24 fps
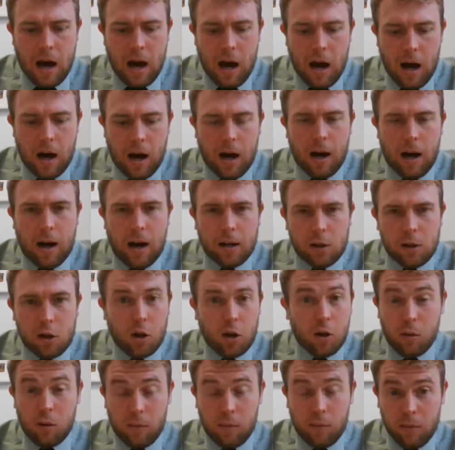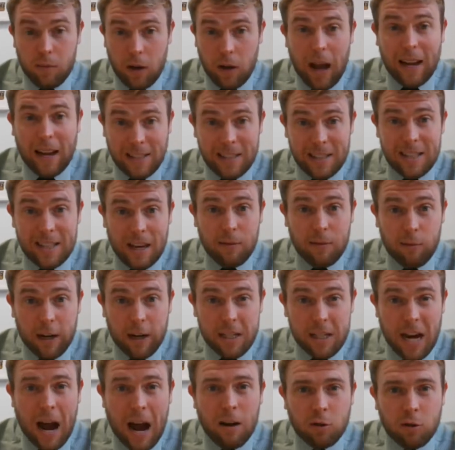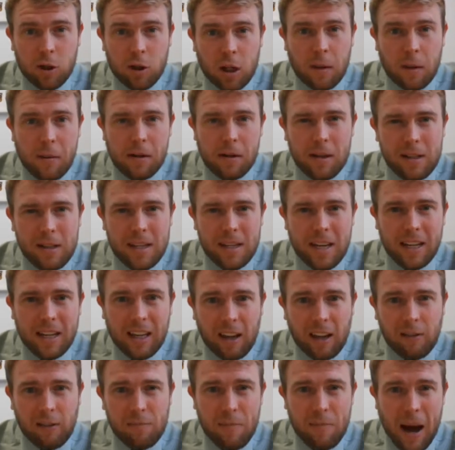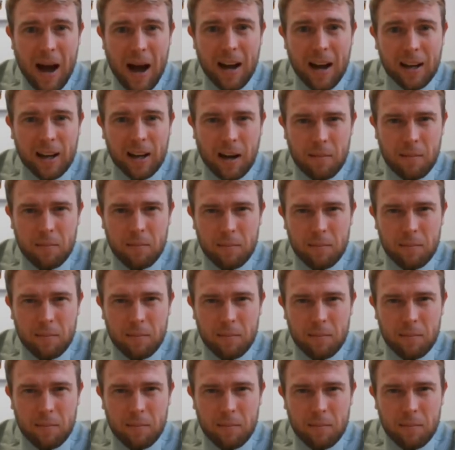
to, as I say, reach out to the community and give back.